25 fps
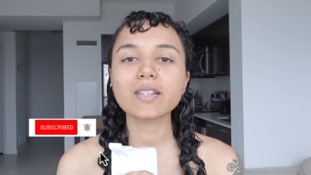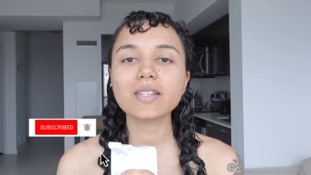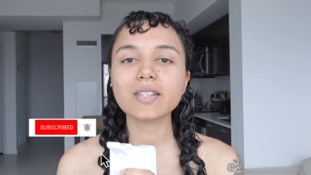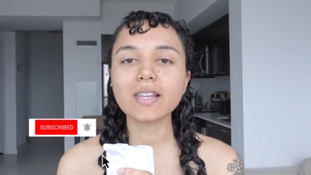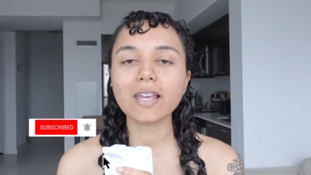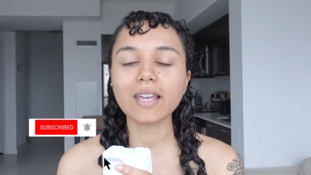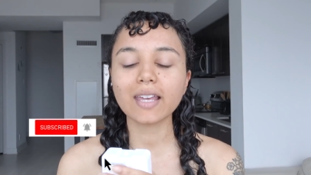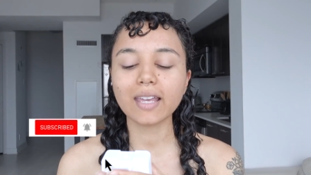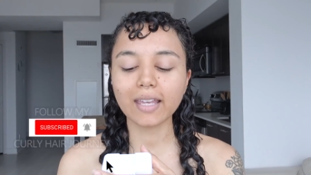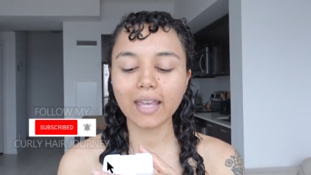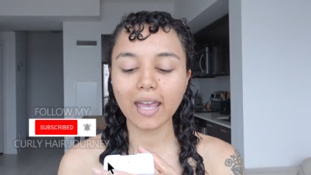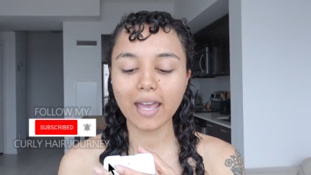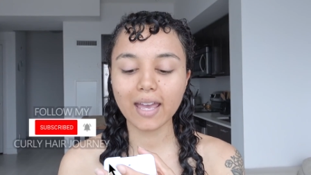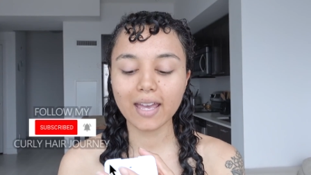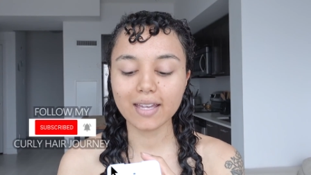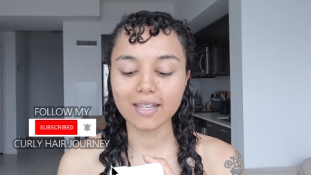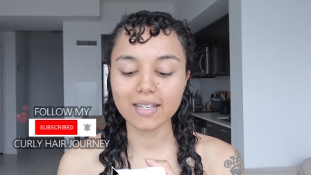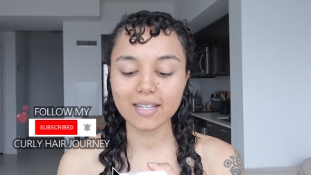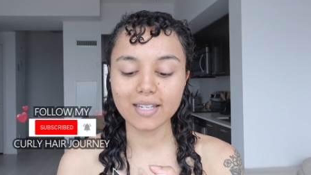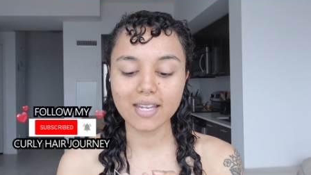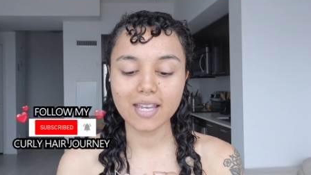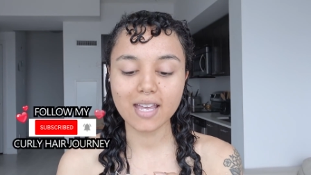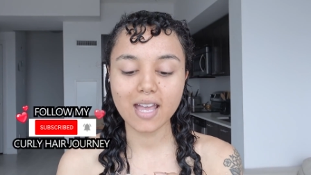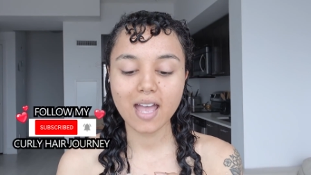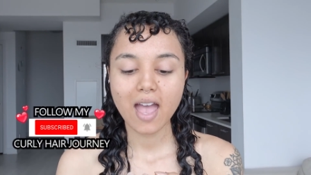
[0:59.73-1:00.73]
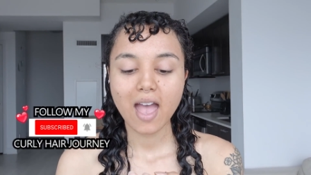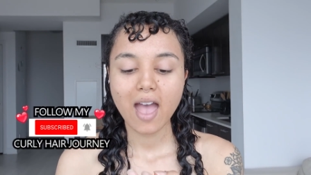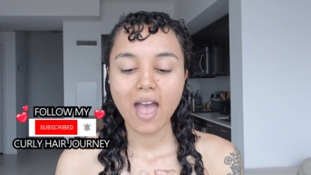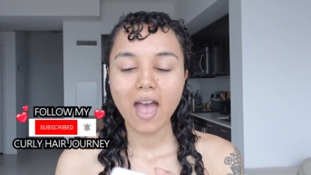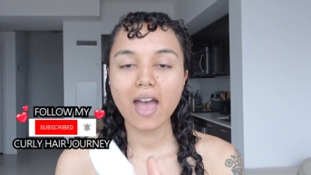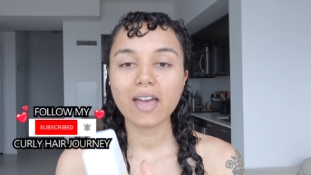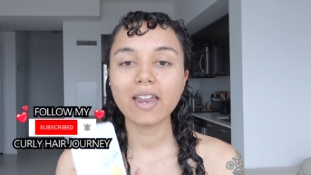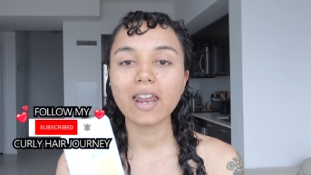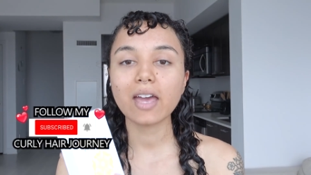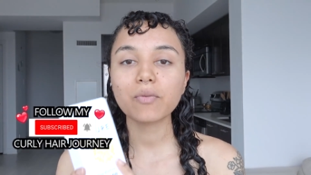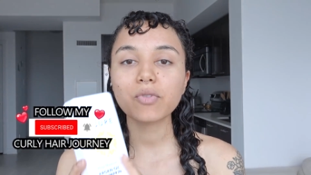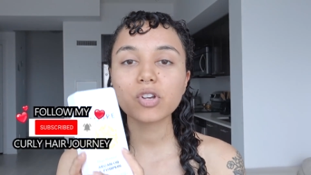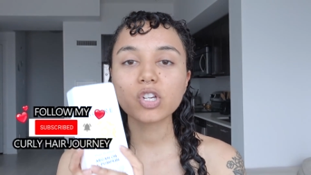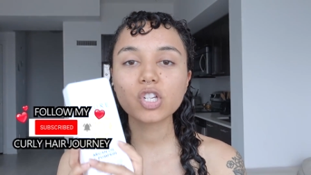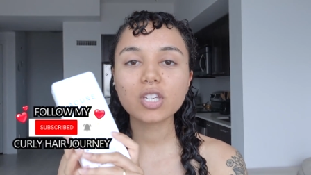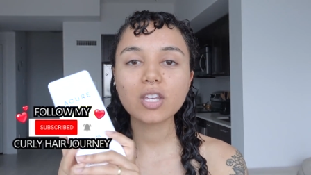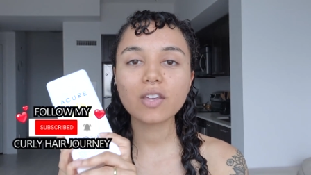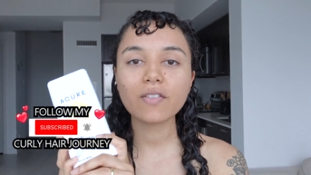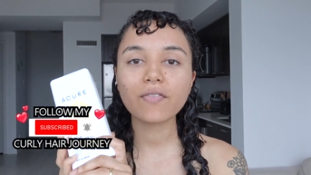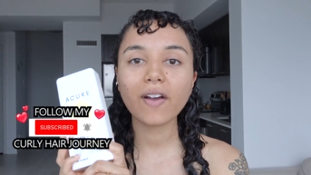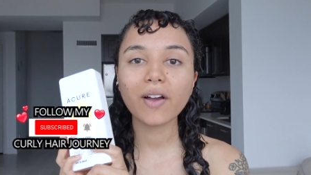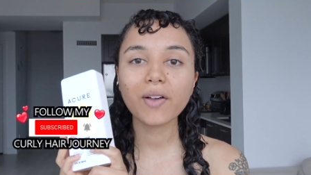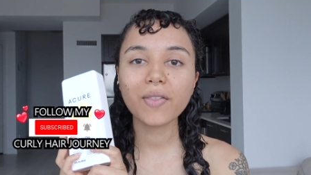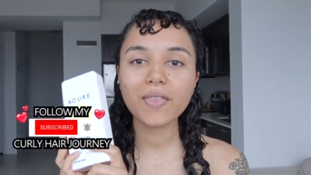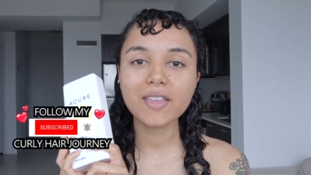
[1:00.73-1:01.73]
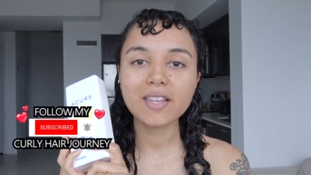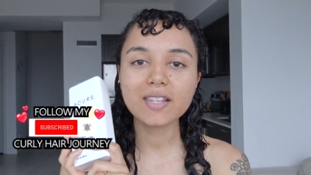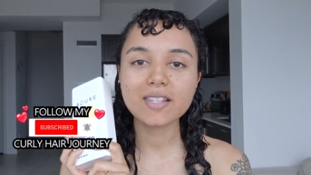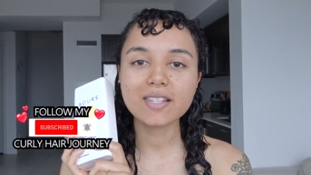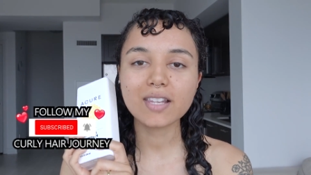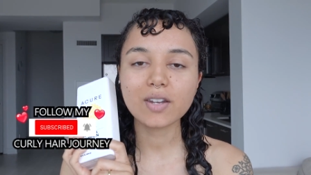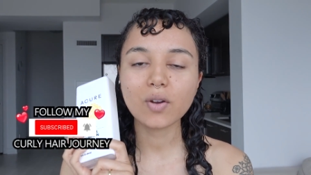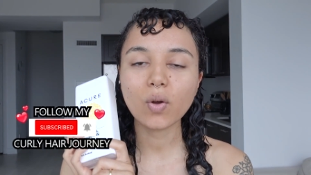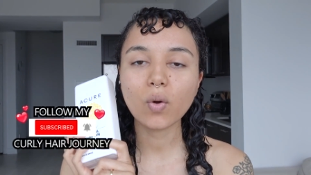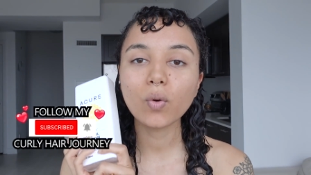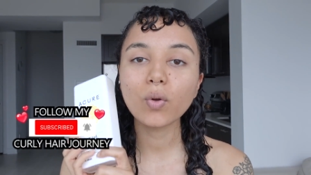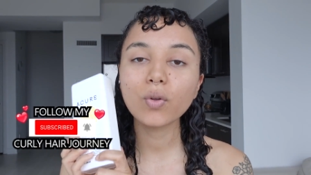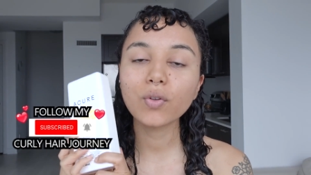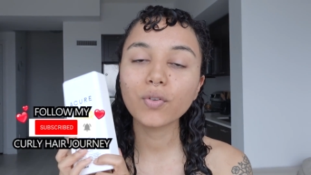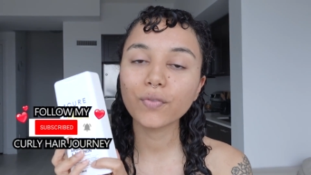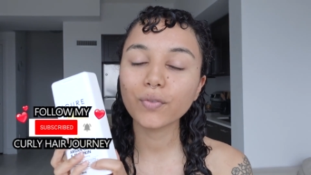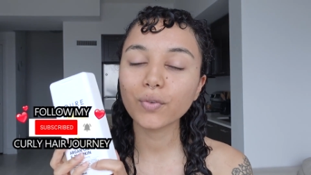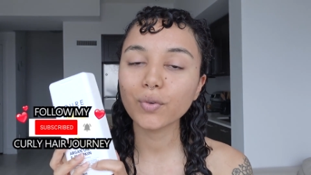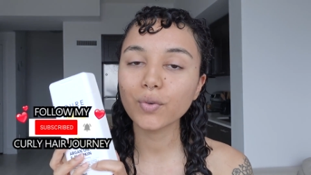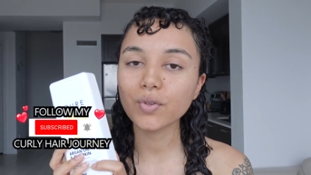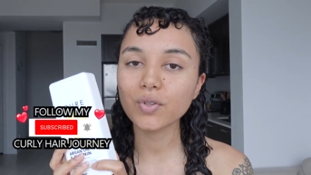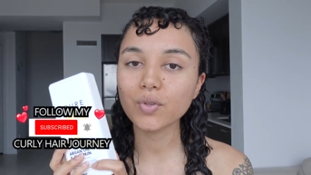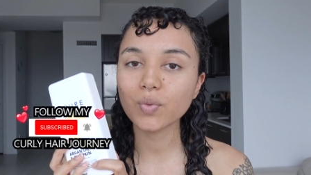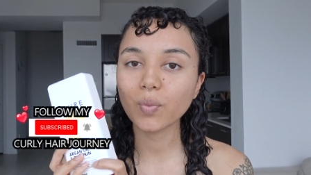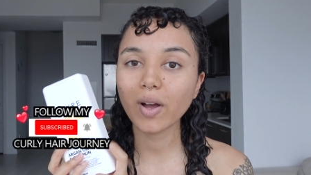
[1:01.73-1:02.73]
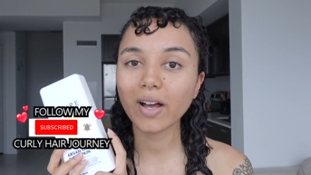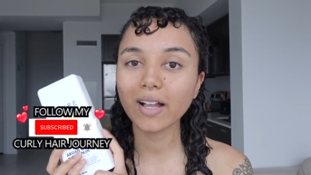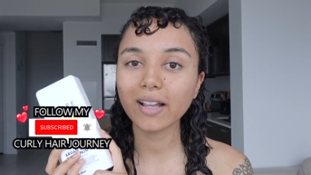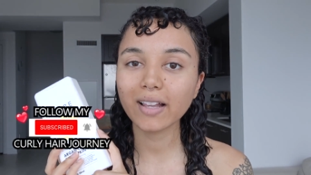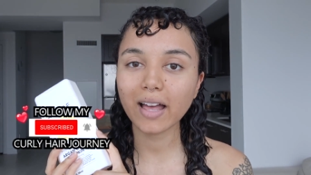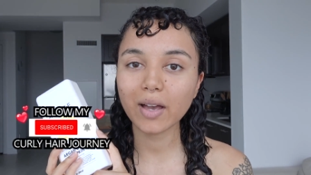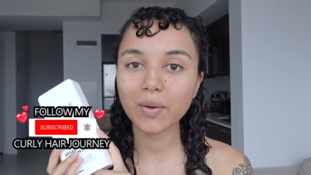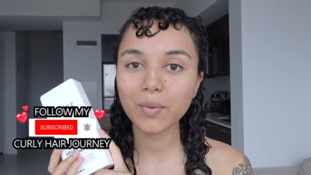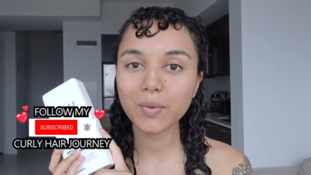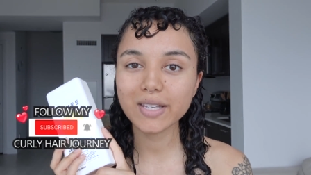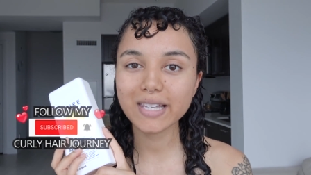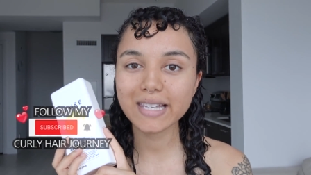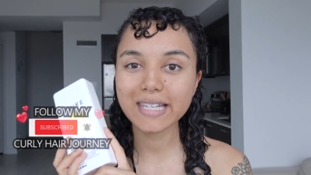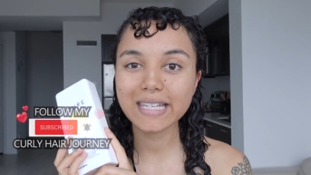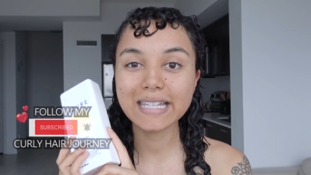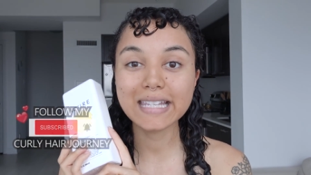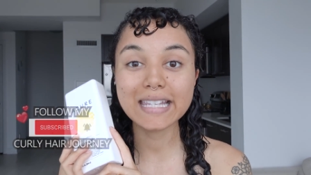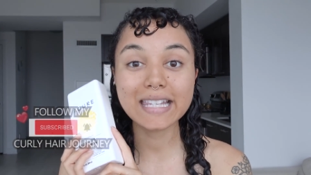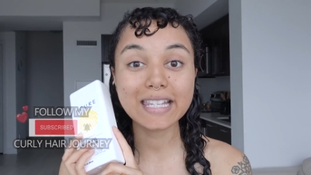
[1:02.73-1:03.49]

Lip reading: like candy. And I originally found this in Whole Foods while I was in